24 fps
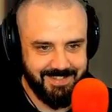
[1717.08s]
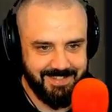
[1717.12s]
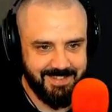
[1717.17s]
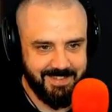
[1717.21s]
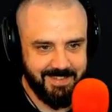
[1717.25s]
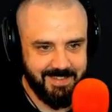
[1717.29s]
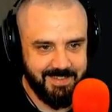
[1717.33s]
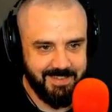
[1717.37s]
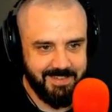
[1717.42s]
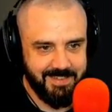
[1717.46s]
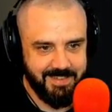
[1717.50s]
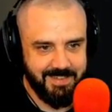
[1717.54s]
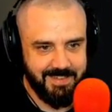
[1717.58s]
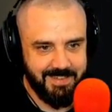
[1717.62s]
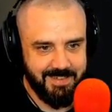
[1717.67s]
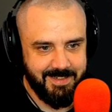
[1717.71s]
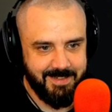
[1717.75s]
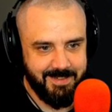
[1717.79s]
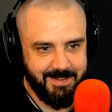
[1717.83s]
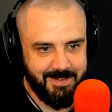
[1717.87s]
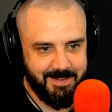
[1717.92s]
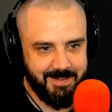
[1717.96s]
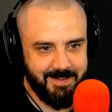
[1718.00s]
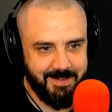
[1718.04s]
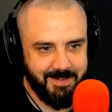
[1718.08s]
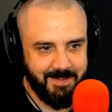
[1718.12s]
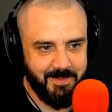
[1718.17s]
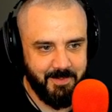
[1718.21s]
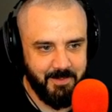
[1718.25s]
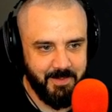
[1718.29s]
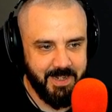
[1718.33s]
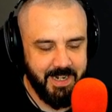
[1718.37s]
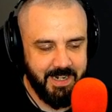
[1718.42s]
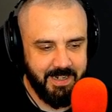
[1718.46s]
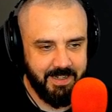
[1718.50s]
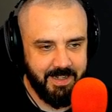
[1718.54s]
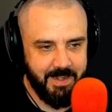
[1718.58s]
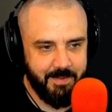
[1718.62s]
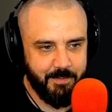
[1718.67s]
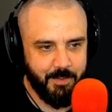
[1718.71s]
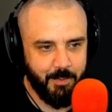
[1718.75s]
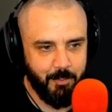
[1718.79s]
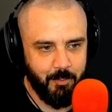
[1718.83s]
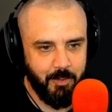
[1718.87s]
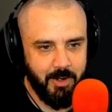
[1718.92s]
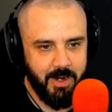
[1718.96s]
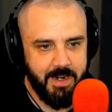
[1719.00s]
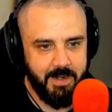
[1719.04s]
All right, so we got the left
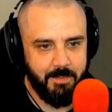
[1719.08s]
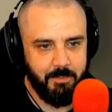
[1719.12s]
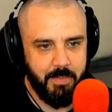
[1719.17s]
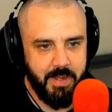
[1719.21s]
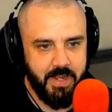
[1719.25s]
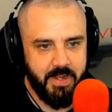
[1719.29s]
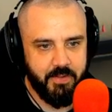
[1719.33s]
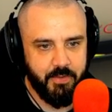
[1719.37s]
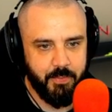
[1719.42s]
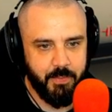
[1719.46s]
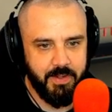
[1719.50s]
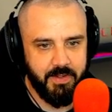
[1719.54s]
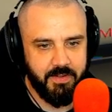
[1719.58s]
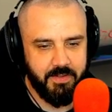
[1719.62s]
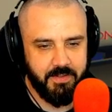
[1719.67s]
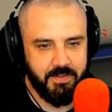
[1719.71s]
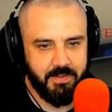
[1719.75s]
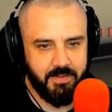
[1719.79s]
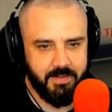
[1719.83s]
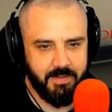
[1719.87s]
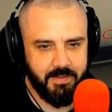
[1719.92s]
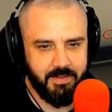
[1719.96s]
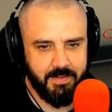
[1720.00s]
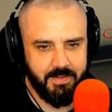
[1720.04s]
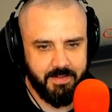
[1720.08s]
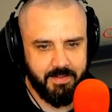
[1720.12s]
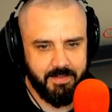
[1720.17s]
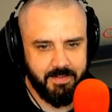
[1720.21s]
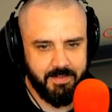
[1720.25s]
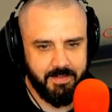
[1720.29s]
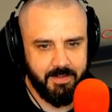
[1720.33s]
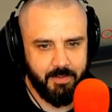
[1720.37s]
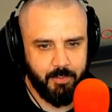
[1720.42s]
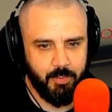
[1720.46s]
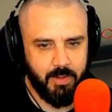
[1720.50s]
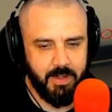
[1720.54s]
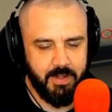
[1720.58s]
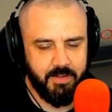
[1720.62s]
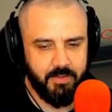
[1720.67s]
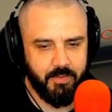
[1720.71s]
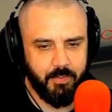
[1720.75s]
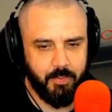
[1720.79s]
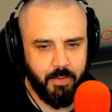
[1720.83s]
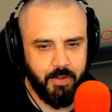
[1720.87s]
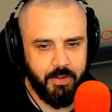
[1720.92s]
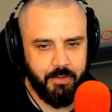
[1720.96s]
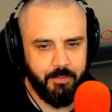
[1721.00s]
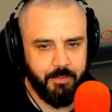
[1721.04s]
and right basements. This place is
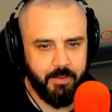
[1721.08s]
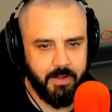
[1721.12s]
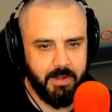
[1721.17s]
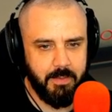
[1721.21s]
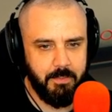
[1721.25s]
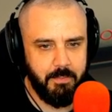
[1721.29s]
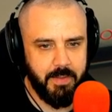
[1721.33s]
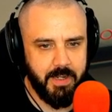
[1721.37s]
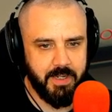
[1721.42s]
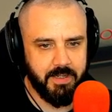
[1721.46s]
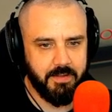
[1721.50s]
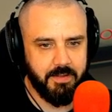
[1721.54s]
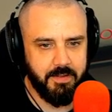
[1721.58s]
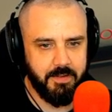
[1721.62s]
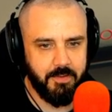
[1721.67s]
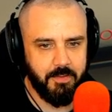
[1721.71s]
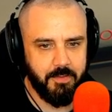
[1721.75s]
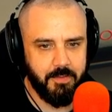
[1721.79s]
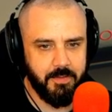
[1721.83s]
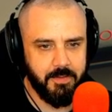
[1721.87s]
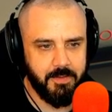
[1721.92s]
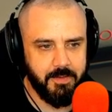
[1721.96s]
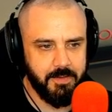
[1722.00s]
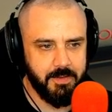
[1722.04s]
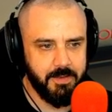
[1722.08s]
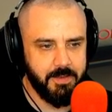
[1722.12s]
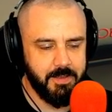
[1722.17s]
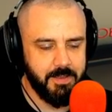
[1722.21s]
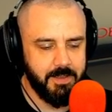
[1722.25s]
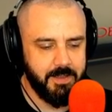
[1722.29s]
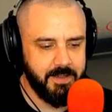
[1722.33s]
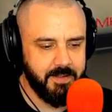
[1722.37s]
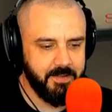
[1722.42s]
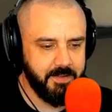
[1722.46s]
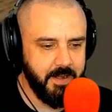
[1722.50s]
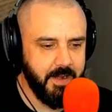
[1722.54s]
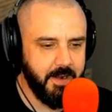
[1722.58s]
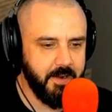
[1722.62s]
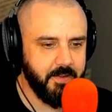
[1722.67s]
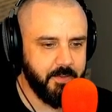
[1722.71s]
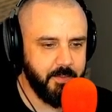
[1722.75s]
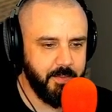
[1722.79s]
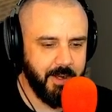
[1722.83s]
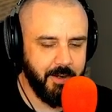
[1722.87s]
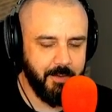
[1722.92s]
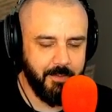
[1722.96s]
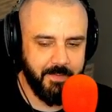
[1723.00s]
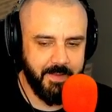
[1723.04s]
pretty fucking big too. Not as
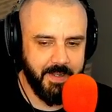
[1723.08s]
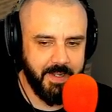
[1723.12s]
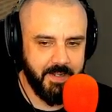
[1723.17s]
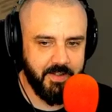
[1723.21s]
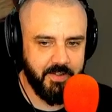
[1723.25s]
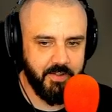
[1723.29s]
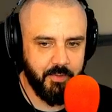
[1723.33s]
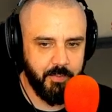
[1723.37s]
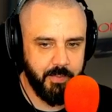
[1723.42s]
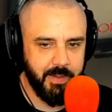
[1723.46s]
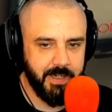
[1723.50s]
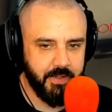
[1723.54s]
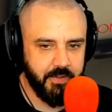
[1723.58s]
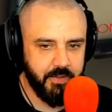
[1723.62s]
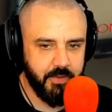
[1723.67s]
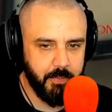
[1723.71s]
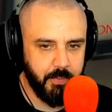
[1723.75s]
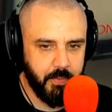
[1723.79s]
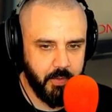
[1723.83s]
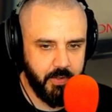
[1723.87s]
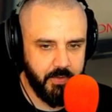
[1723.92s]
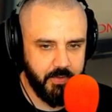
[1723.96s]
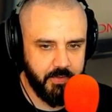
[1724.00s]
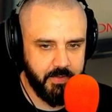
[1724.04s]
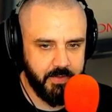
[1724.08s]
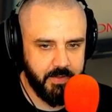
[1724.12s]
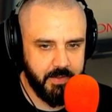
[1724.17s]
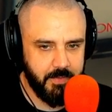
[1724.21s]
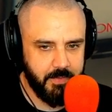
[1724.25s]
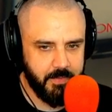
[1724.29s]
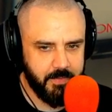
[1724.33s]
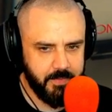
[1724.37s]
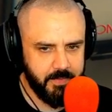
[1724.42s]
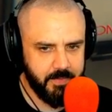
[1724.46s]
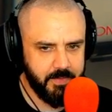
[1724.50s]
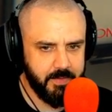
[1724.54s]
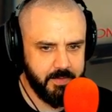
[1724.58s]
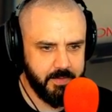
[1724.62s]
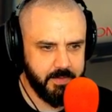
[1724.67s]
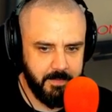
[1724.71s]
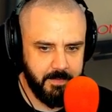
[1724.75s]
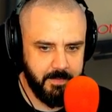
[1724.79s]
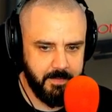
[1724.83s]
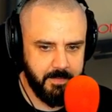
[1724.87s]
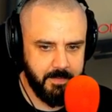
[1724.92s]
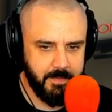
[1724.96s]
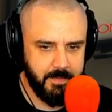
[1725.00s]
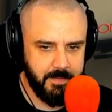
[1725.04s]
I don't think it's as big as the prison though.
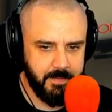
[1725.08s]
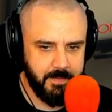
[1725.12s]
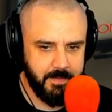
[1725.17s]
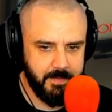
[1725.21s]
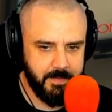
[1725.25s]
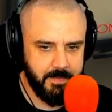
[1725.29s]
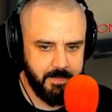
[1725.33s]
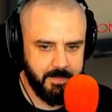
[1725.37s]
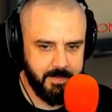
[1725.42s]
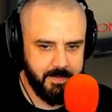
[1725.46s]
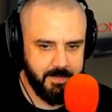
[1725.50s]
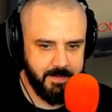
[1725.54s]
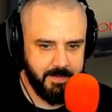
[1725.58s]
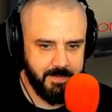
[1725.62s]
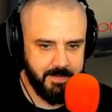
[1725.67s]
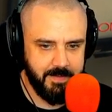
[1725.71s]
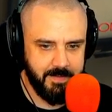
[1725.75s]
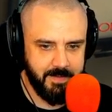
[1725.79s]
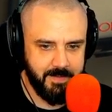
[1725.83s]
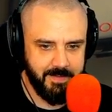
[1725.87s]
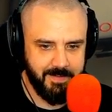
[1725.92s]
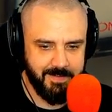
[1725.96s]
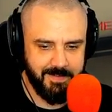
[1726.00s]
What's this five yeah, minute